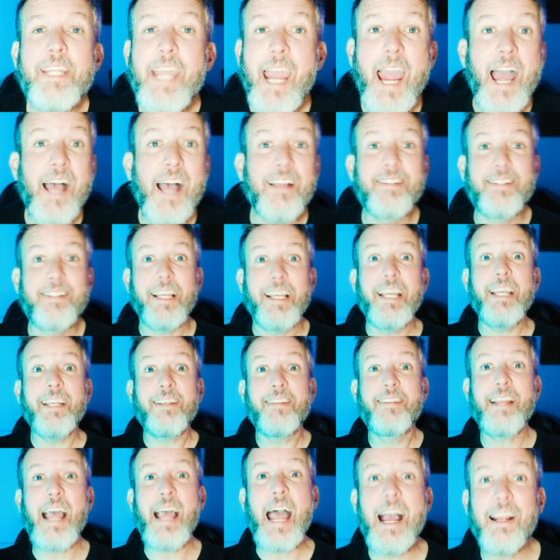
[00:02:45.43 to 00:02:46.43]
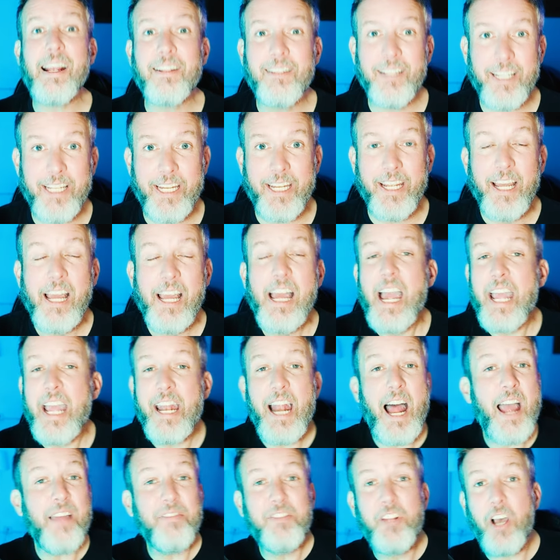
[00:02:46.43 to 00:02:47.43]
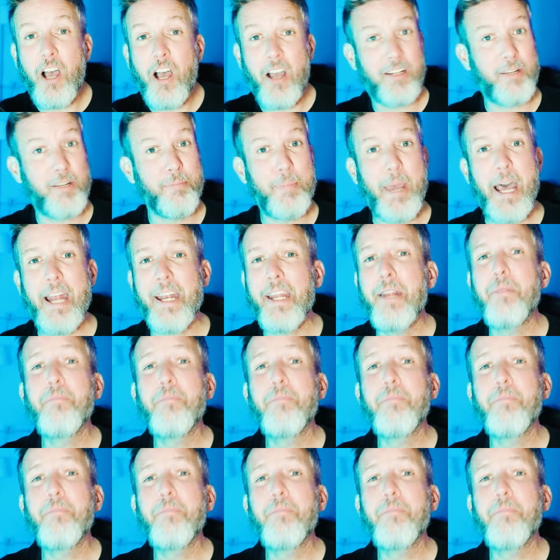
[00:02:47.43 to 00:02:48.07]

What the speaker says: Yes, exactly. And I've talked about